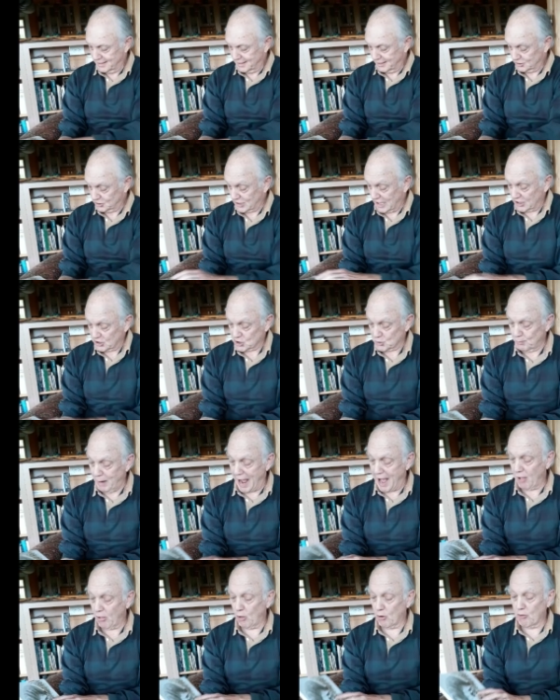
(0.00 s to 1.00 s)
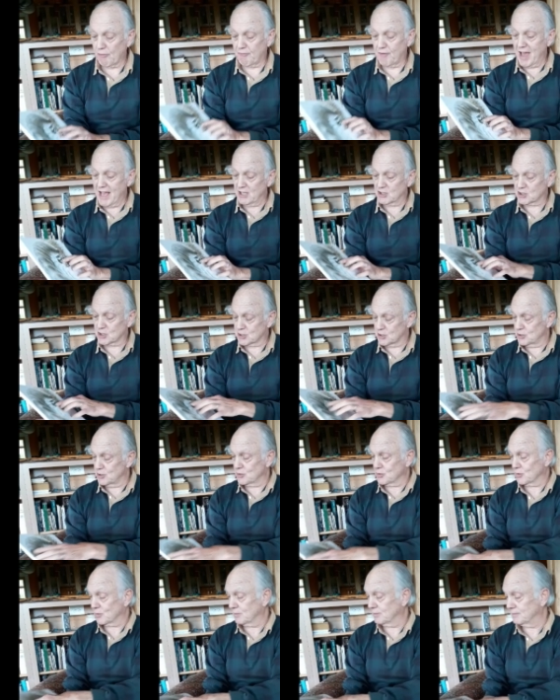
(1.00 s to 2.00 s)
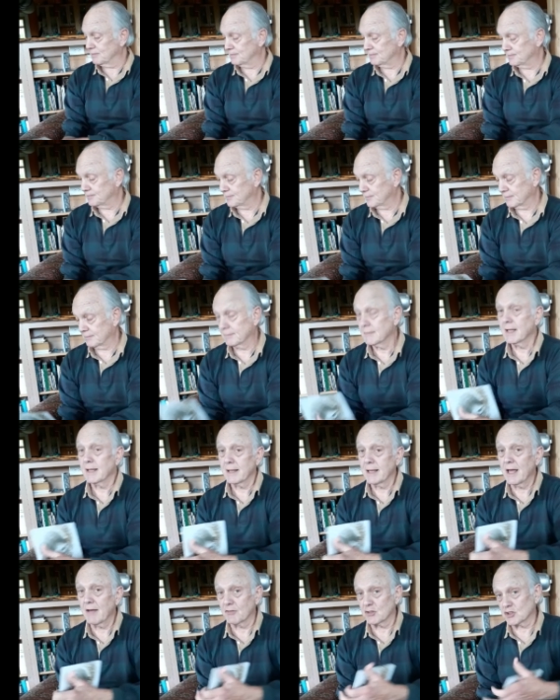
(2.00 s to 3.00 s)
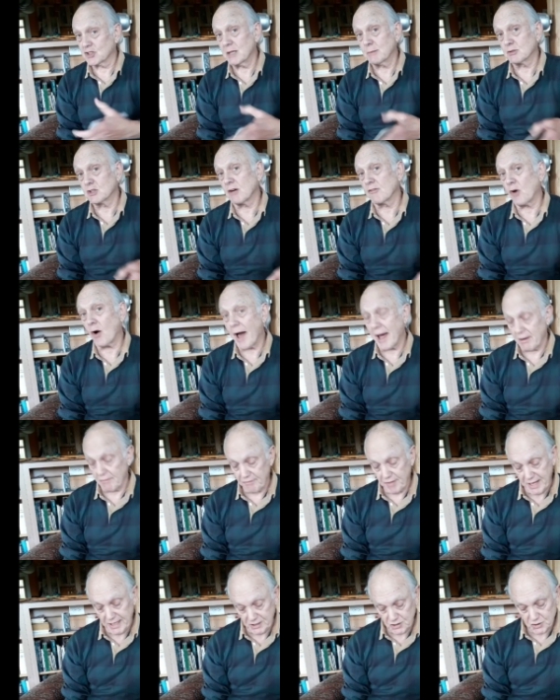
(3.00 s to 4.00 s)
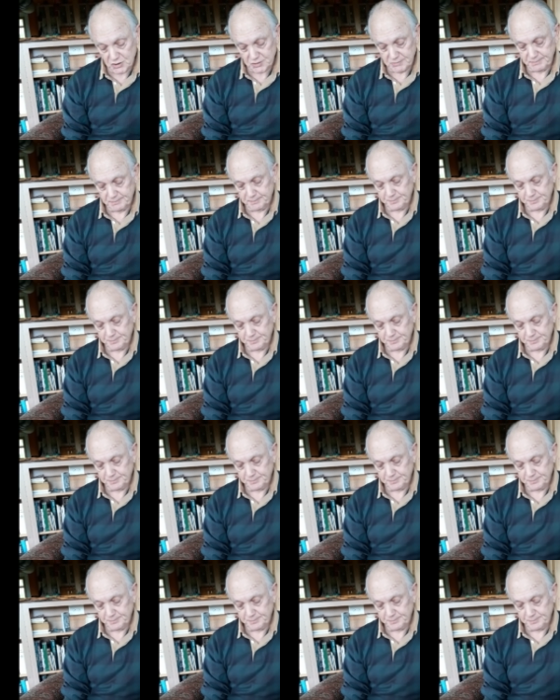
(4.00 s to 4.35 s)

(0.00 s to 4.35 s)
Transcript: She got a smile on her face, too. If the steam shovel had a face.